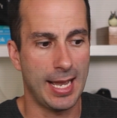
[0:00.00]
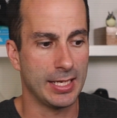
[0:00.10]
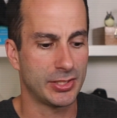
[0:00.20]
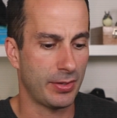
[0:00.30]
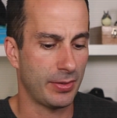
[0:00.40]

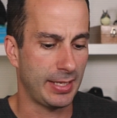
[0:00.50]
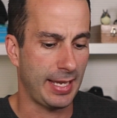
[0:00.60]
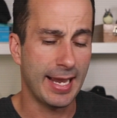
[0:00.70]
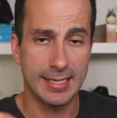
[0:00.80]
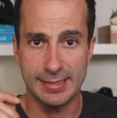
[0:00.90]
So
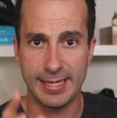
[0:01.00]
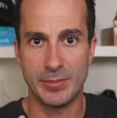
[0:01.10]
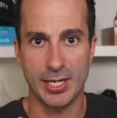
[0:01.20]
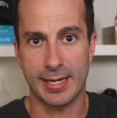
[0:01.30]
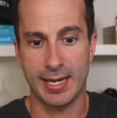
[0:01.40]
the AST
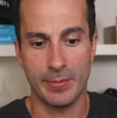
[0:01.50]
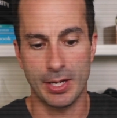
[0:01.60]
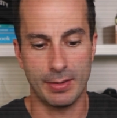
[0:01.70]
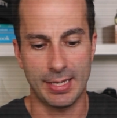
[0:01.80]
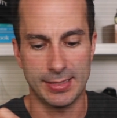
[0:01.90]
I'm talking
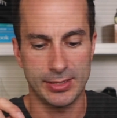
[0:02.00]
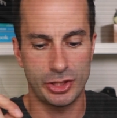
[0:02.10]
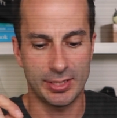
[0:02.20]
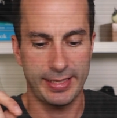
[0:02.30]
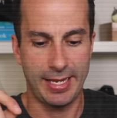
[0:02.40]
about is
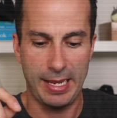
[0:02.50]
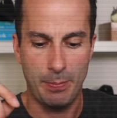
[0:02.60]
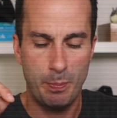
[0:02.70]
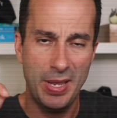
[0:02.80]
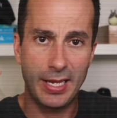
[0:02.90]
just a
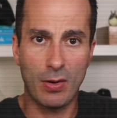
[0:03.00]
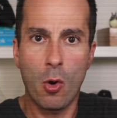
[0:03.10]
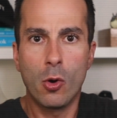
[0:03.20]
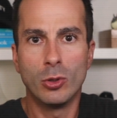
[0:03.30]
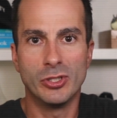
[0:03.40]
big
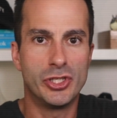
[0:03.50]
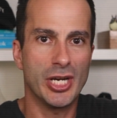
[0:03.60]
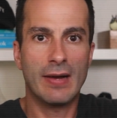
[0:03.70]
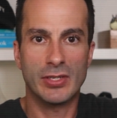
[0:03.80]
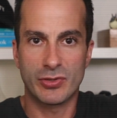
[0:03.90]
old
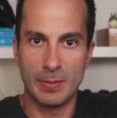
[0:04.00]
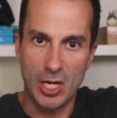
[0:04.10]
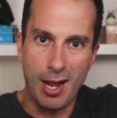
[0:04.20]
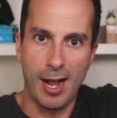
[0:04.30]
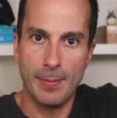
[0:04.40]

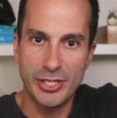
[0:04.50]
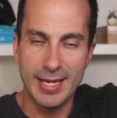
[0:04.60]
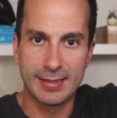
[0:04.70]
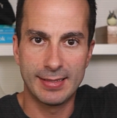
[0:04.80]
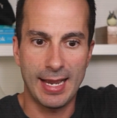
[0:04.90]
JavaScript
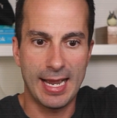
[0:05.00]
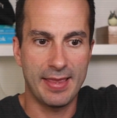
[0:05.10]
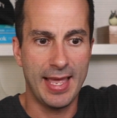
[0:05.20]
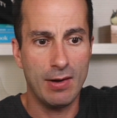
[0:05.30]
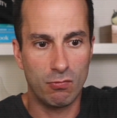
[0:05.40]
object
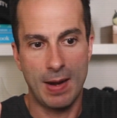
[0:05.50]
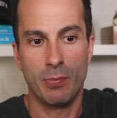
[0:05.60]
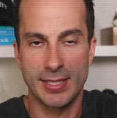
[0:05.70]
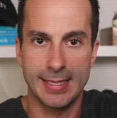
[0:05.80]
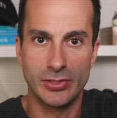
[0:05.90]
that
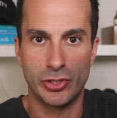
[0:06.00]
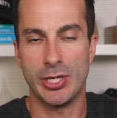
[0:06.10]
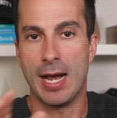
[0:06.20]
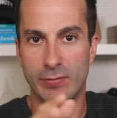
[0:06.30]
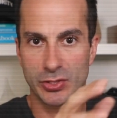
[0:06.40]
represents
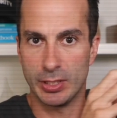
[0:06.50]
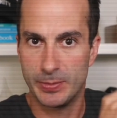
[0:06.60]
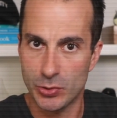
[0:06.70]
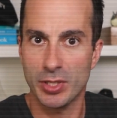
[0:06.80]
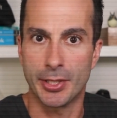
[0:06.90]

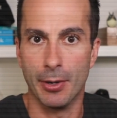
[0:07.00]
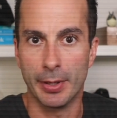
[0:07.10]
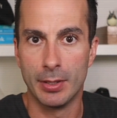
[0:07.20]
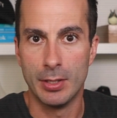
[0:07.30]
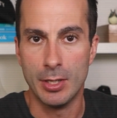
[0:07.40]
JavaScript source code.